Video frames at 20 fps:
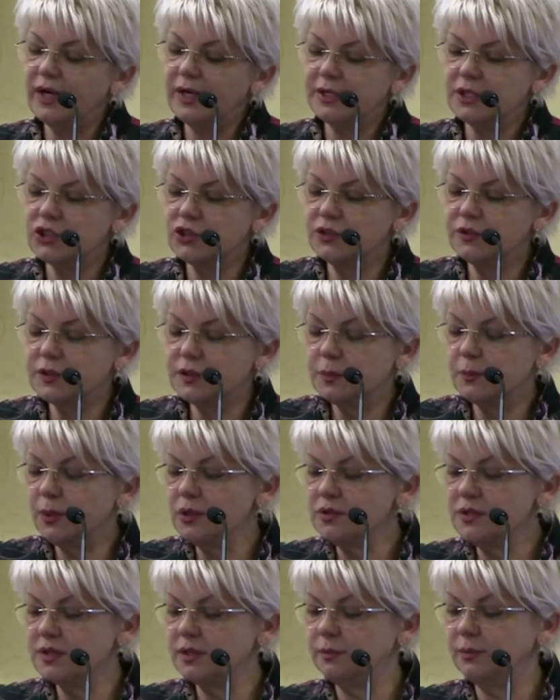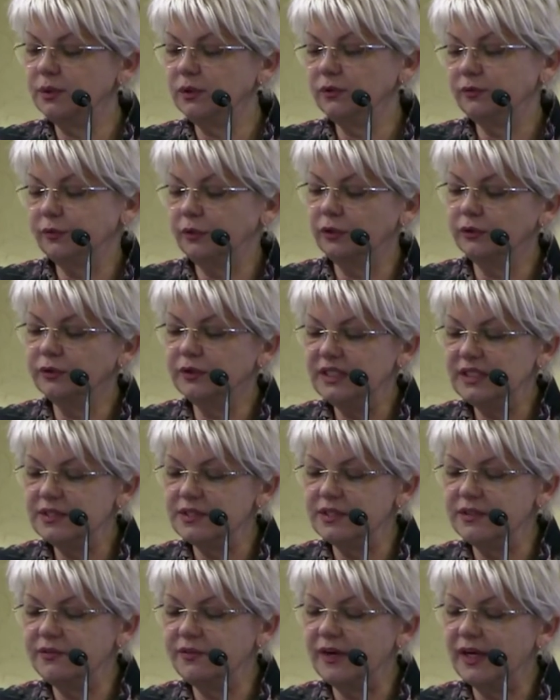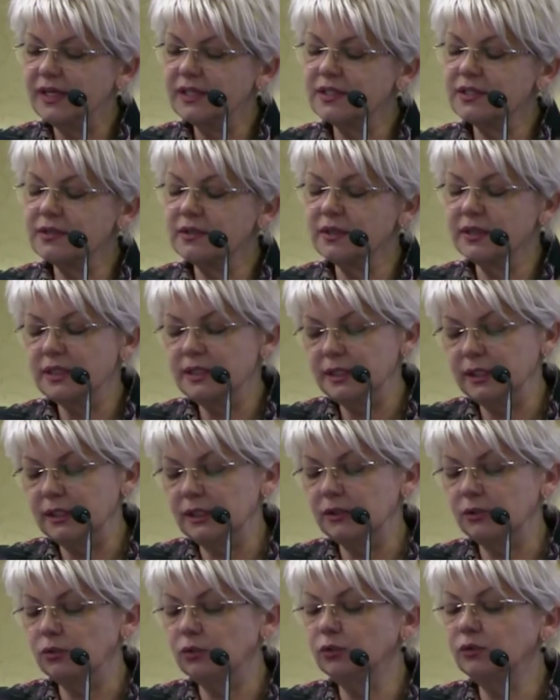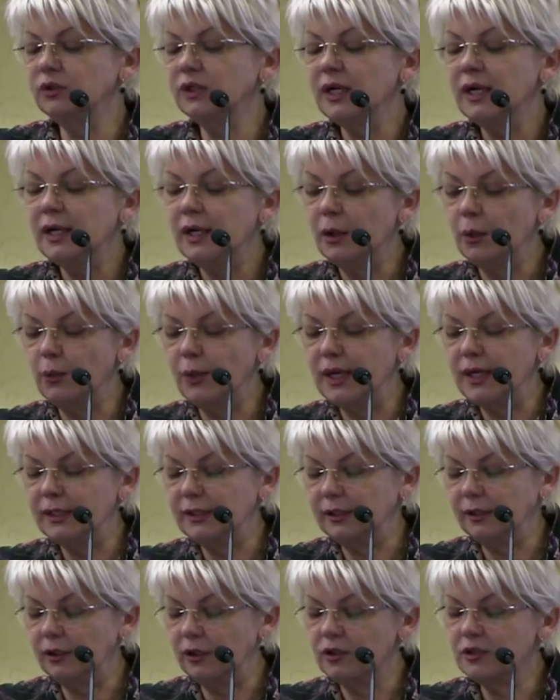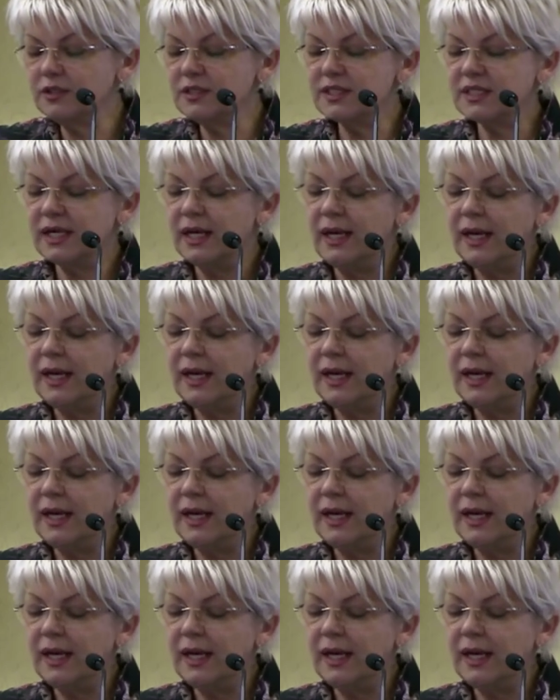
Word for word: action responsible for these effects include weight loss,